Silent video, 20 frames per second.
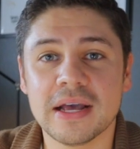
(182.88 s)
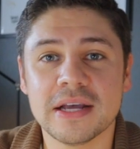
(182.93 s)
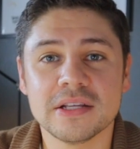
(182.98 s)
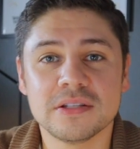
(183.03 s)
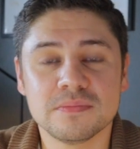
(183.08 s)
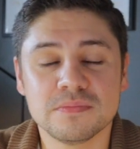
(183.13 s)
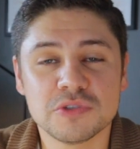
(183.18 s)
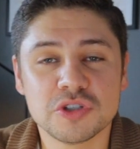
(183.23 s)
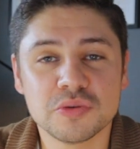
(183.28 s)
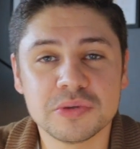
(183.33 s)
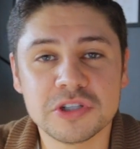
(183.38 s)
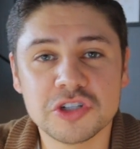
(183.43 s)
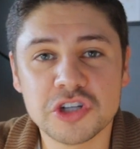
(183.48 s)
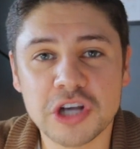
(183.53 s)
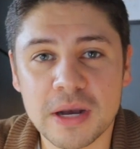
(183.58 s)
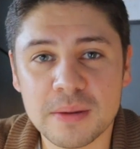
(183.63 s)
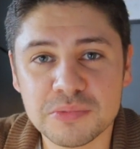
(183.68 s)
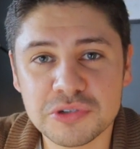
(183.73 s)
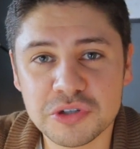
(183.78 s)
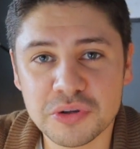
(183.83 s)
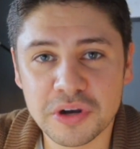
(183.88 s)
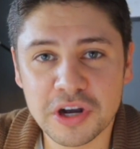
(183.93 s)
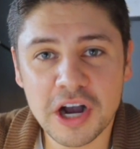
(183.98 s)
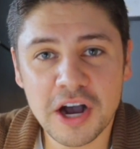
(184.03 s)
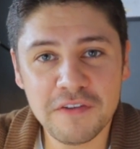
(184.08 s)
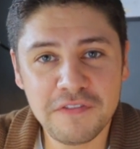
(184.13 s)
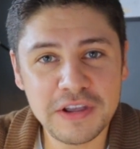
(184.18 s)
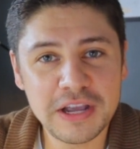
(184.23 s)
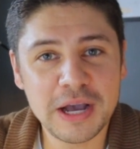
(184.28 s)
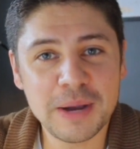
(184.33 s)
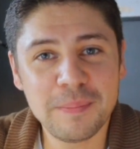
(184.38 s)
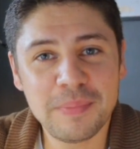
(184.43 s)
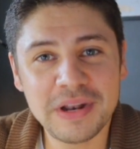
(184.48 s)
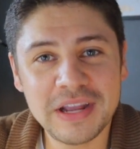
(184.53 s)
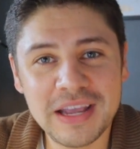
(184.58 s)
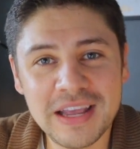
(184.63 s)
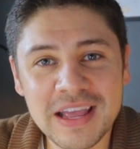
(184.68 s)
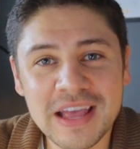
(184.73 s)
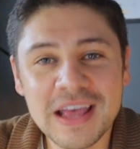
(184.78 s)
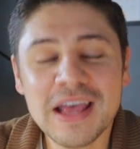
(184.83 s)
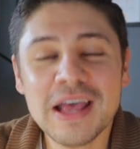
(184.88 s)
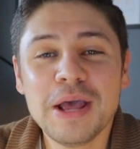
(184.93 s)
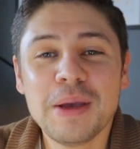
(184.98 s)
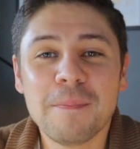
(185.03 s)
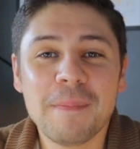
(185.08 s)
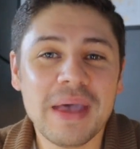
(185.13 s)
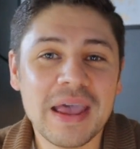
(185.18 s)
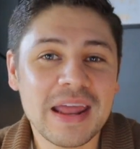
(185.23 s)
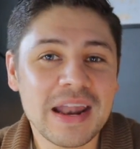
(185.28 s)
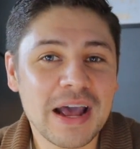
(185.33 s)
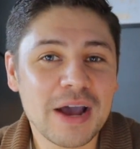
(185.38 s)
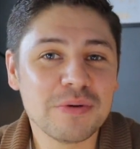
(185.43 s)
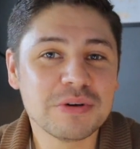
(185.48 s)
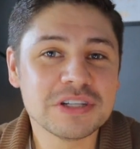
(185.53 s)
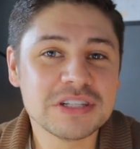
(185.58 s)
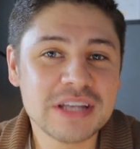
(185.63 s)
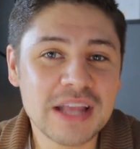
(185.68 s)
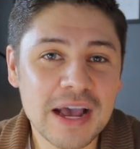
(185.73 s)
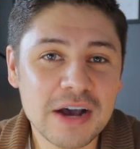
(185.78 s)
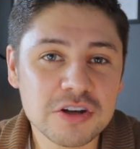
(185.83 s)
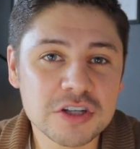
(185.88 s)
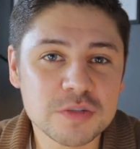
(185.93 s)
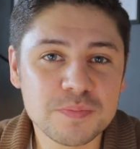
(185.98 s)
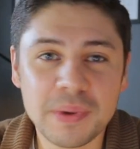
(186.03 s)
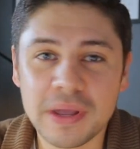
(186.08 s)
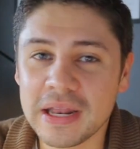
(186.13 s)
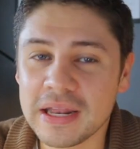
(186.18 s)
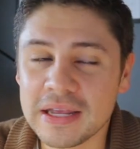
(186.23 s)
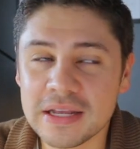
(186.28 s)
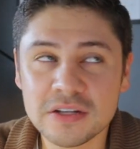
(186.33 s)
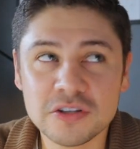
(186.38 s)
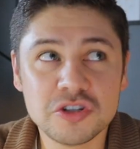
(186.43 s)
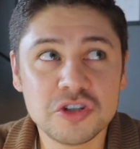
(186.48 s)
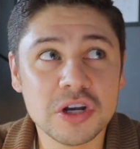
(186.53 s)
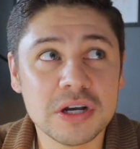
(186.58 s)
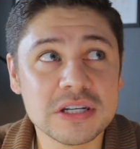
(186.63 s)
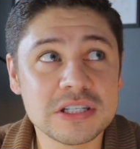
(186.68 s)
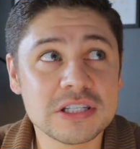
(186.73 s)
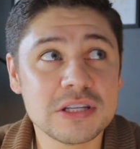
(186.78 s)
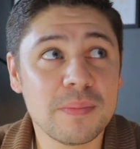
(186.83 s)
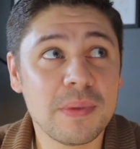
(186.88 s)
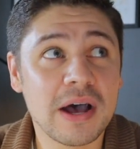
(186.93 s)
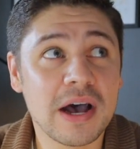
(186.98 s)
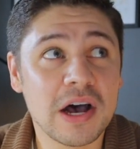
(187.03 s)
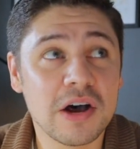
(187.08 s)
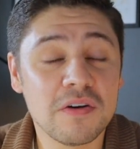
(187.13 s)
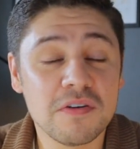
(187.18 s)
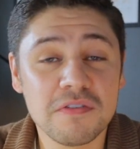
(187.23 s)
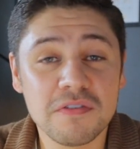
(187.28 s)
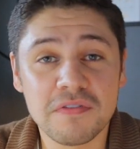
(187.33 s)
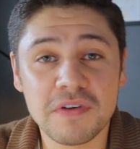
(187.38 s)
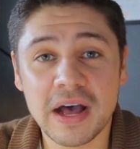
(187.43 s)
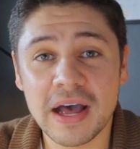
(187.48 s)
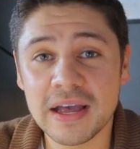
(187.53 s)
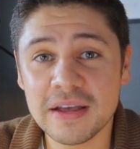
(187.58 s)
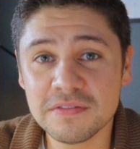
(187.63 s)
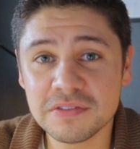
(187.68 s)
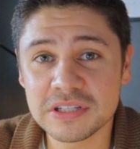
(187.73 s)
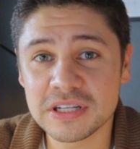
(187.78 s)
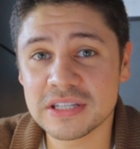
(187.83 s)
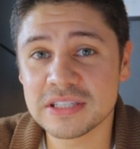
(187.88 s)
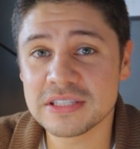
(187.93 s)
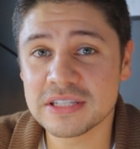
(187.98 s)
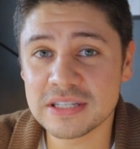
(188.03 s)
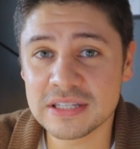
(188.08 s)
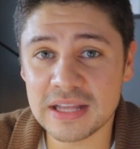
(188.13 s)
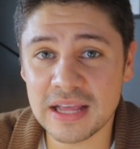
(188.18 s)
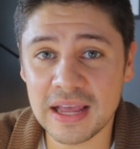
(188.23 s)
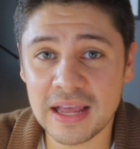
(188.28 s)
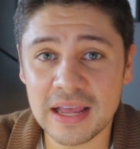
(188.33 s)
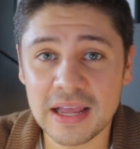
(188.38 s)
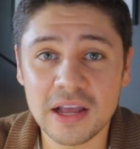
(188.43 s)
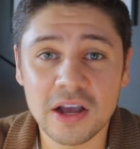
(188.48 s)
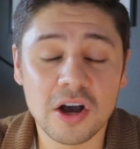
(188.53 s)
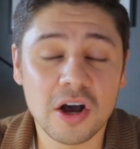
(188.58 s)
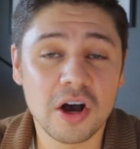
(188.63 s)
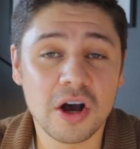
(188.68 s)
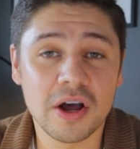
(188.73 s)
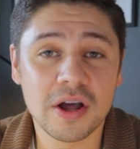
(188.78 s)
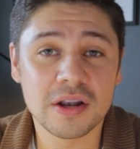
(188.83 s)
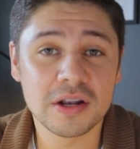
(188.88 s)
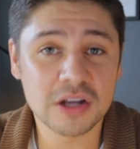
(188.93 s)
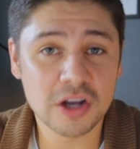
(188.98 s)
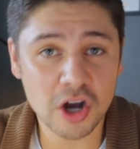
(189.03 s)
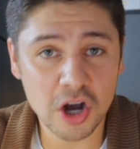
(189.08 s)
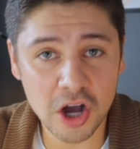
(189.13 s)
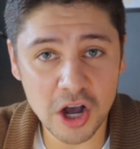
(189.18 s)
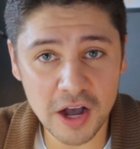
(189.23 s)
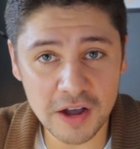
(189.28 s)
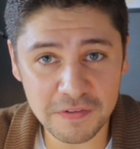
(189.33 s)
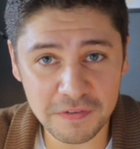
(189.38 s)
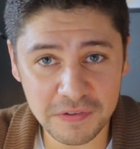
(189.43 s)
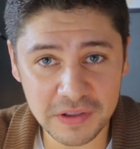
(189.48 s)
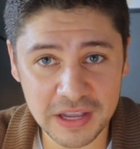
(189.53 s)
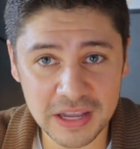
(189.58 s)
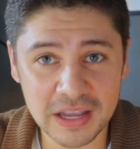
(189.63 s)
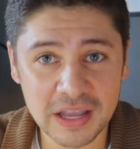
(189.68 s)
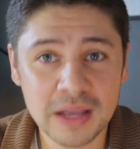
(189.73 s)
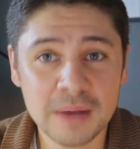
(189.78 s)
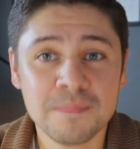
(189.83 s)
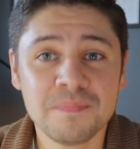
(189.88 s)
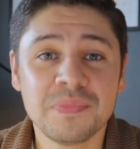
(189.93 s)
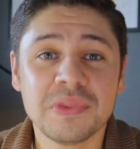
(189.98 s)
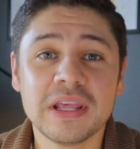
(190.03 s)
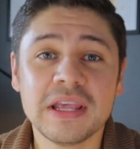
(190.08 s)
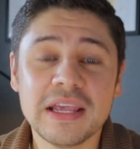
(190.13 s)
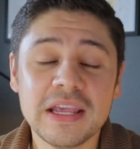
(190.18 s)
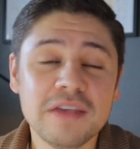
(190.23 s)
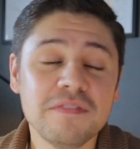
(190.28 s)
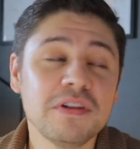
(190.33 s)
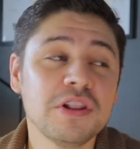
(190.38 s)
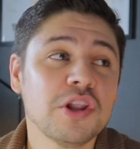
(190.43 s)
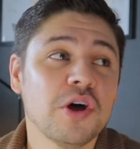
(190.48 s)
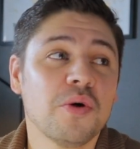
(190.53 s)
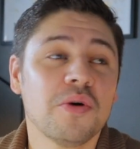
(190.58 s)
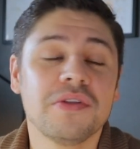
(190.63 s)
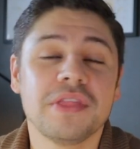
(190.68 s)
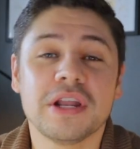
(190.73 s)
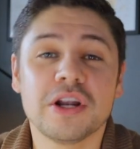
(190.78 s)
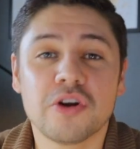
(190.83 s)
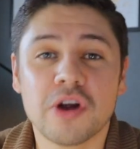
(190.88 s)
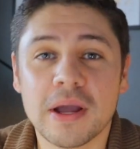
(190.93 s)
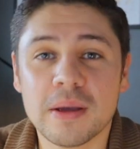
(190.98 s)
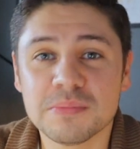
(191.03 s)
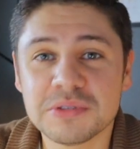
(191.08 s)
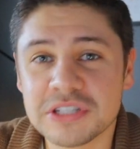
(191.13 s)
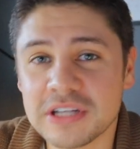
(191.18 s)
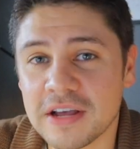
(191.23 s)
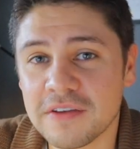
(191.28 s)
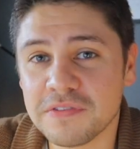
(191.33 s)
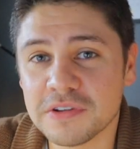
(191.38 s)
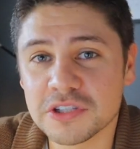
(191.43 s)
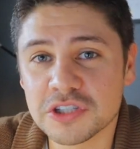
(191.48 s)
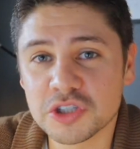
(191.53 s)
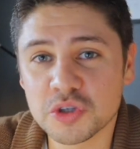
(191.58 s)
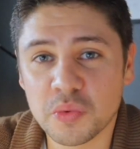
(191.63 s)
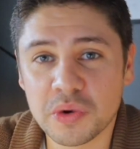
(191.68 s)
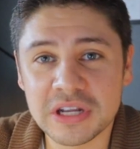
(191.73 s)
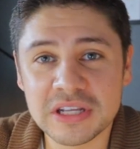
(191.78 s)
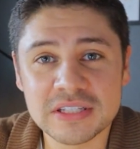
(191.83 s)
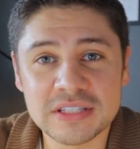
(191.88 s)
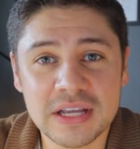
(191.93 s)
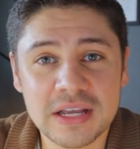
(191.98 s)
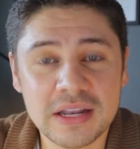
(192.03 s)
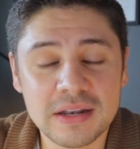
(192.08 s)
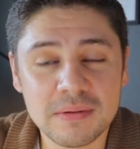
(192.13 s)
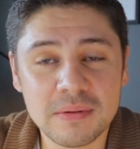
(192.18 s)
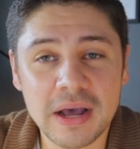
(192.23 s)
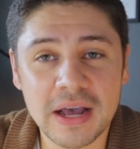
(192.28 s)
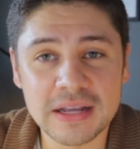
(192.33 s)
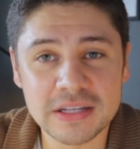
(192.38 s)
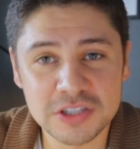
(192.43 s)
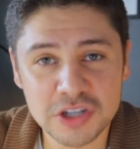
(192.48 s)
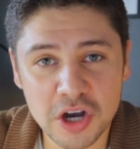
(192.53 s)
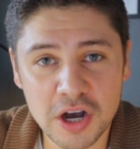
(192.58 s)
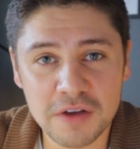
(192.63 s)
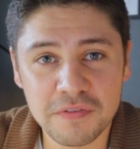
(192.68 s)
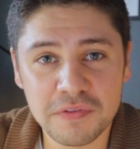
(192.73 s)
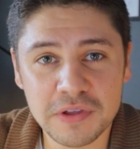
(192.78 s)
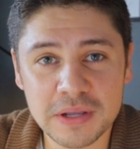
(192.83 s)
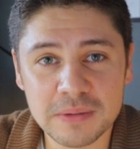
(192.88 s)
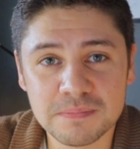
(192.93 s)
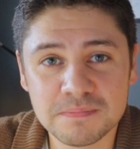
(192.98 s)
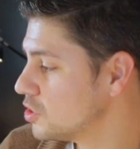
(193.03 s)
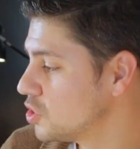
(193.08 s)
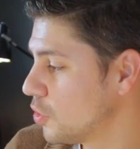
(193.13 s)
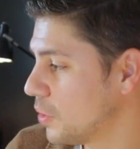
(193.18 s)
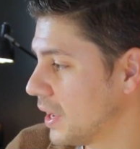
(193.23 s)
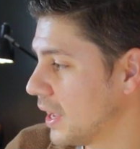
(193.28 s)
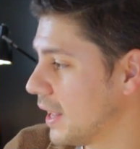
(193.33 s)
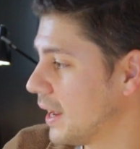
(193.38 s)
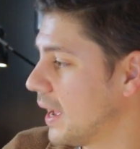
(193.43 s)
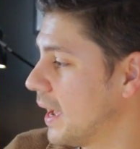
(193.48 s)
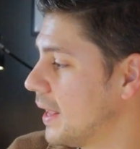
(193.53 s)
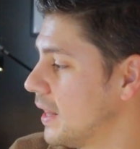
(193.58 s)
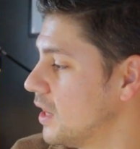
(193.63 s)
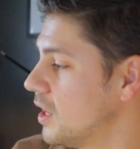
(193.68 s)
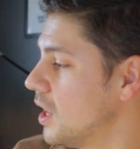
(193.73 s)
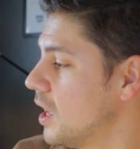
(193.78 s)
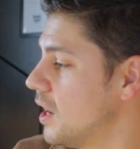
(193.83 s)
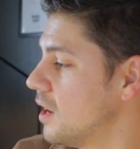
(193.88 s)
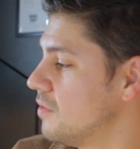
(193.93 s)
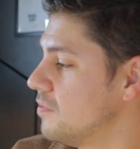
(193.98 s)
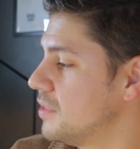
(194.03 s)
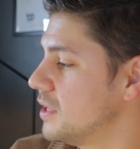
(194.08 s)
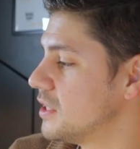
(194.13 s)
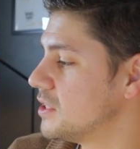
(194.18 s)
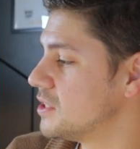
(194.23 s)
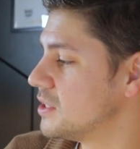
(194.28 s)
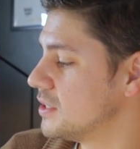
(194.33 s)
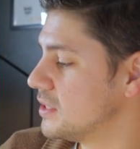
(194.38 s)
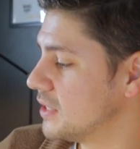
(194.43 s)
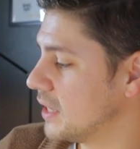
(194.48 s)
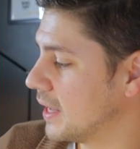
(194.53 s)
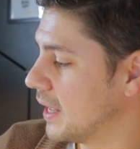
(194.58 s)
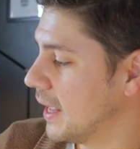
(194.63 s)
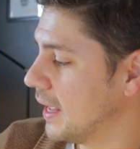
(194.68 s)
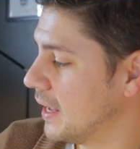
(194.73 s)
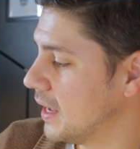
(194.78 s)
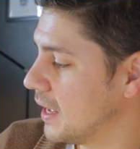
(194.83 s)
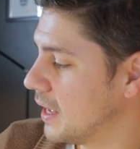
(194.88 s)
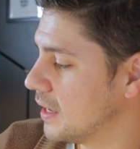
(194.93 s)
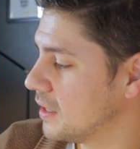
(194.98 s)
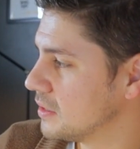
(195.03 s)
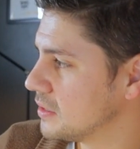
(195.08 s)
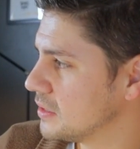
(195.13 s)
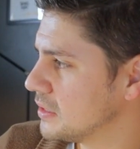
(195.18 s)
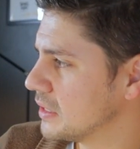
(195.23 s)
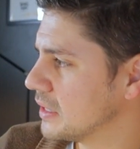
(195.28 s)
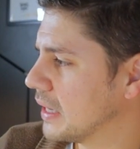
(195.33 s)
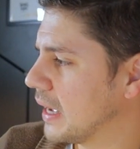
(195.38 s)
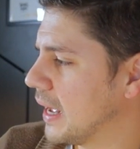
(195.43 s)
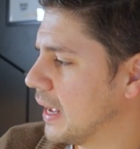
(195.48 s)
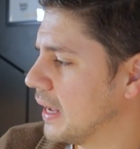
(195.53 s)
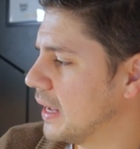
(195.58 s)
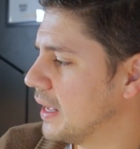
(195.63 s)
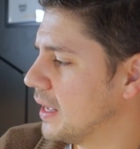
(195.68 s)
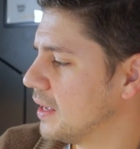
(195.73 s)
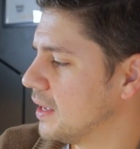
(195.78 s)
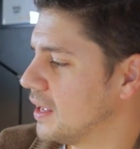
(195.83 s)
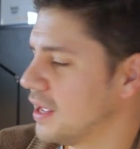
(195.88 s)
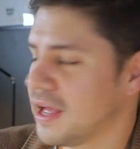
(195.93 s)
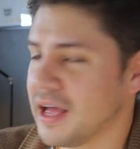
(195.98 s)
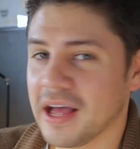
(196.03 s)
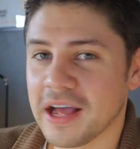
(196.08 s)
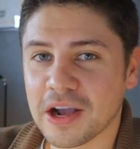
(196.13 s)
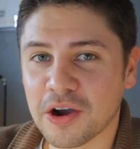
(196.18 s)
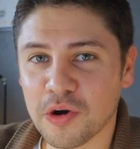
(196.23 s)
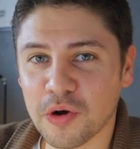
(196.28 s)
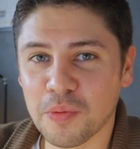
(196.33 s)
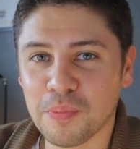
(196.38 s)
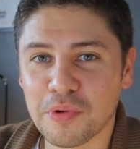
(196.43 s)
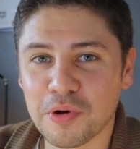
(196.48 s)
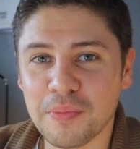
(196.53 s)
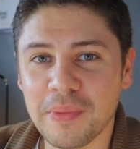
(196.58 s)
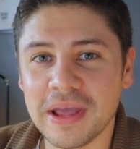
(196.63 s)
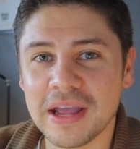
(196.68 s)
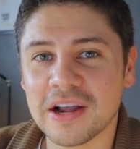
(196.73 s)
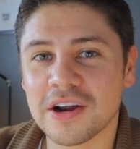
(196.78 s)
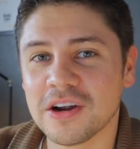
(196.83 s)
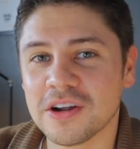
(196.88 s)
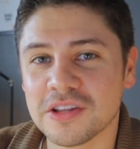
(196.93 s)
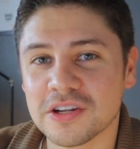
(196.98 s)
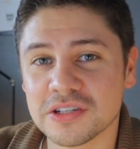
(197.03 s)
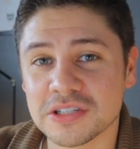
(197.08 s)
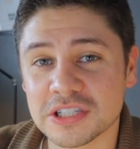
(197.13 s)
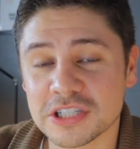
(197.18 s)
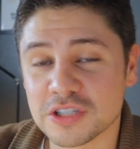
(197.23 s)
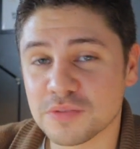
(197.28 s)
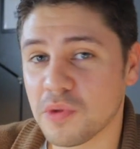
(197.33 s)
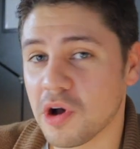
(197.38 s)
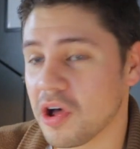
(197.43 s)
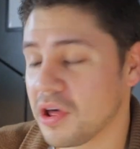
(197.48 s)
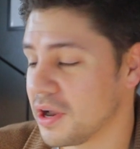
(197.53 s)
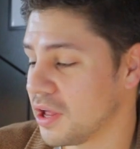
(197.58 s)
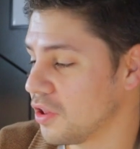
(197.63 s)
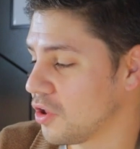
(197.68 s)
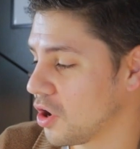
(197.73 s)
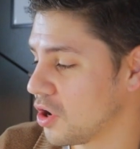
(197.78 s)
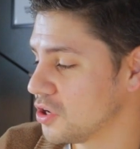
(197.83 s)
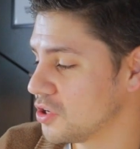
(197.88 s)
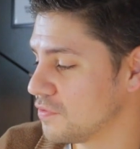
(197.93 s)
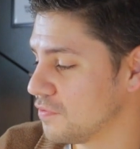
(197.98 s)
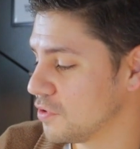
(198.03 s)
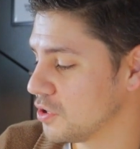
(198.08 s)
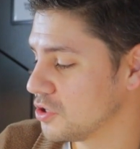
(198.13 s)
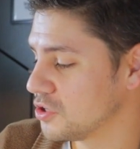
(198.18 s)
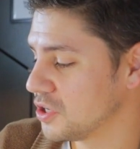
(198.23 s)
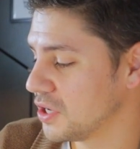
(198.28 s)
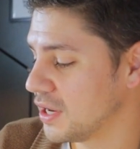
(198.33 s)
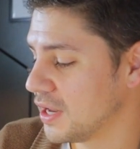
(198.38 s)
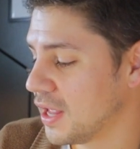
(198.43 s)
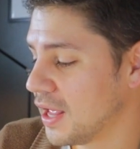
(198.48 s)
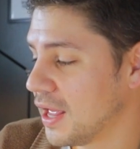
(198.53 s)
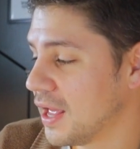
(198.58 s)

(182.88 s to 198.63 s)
I switched jobs to a coffee company, meant I was now spending just about 5 cents a day on coffee, even lower than Graham Stephan's 20-cent iced coffee. So again, I love this Takaya cold brew maker. There's a small and a large version.